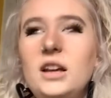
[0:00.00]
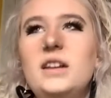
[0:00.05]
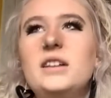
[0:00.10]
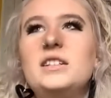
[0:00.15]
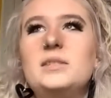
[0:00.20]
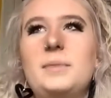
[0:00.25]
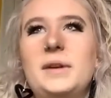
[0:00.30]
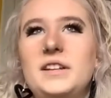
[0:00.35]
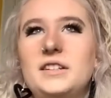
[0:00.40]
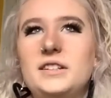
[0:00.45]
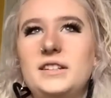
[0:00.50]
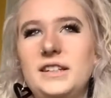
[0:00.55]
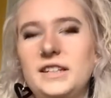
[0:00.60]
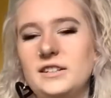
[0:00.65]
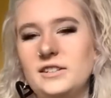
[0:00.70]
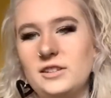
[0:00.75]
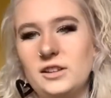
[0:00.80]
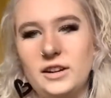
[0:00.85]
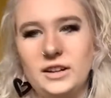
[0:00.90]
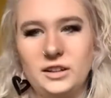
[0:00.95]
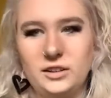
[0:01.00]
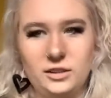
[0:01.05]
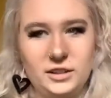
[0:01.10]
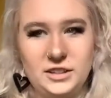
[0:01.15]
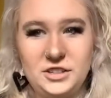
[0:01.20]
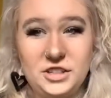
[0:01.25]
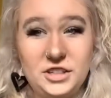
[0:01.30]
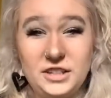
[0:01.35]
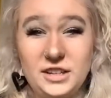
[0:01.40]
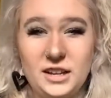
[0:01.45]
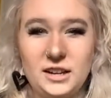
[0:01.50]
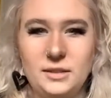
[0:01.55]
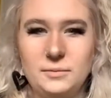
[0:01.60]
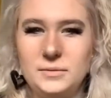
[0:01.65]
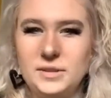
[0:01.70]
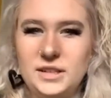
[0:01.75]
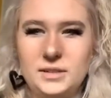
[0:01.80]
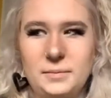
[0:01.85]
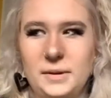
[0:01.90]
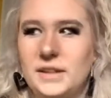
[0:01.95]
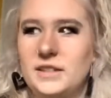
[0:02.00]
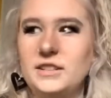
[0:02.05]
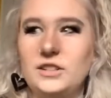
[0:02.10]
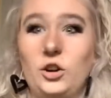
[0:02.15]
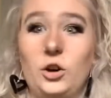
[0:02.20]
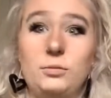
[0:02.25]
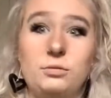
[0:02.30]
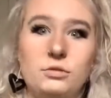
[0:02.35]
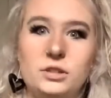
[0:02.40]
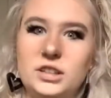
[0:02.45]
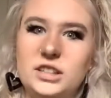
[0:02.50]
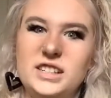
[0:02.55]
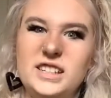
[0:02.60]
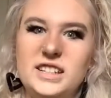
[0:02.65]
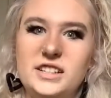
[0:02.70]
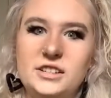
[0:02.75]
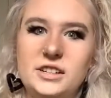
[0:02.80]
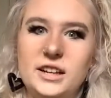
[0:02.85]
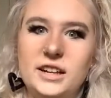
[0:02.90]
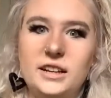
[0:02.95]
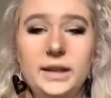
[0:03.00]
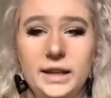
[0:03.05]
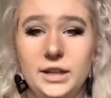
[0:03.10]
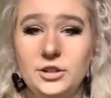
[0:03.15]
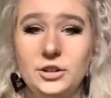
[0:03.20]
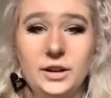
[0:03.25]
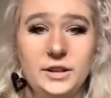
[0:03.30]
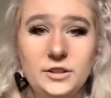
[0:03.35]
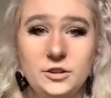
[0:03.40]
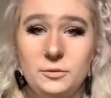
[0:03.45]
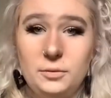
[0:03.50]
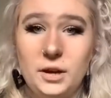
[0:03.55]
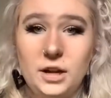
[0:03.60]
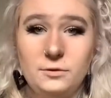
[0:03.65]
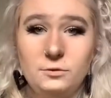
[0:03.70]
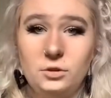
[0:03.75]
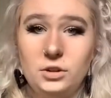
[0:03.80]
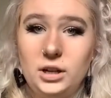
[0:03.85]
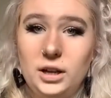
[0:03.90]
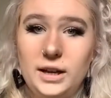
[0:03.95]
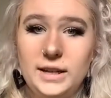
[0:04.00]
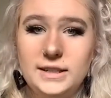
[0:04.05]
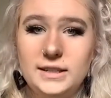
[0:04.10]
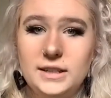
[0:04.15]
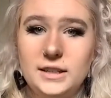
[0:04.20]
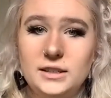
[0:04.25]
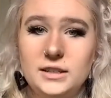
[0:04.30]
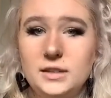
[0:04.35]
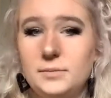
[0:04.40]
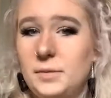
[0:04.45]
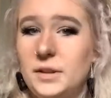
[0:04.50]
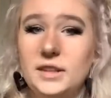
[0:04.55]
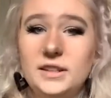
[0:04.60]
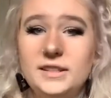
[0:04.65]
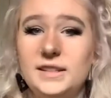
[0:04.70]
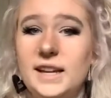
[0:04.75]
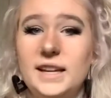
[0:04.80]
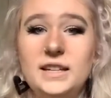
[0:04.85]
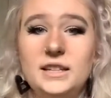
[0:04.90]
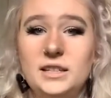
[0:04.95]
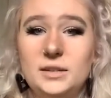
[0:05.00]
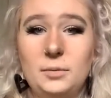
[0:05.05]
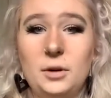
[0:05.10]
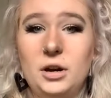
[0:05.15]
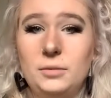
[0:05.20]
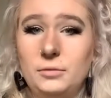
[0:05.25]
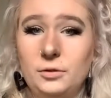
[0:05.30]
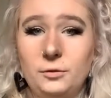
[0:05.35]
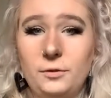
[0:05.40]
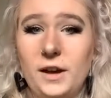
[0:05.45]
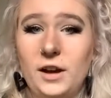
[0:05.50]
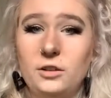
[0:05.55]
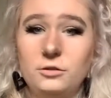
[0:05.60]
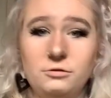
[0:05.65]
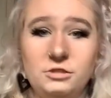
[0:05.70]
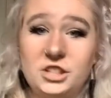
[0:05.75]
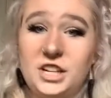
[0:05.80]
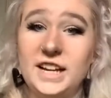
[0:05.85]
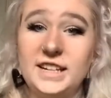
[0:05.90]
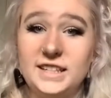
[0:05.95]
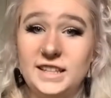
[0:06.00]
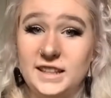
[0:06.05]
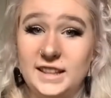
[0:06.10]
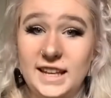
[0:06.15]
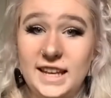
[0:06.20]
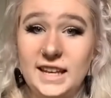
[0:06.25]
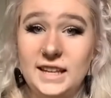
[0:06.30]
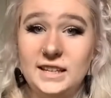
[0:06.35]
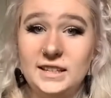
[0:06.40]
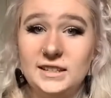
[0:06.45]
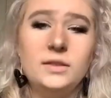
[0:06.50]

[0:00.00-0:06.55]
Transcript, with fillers: So basically in psychology terms, it's basically operant conditioning. He tried to apply for a licence, but the state's Department of Health rejected this.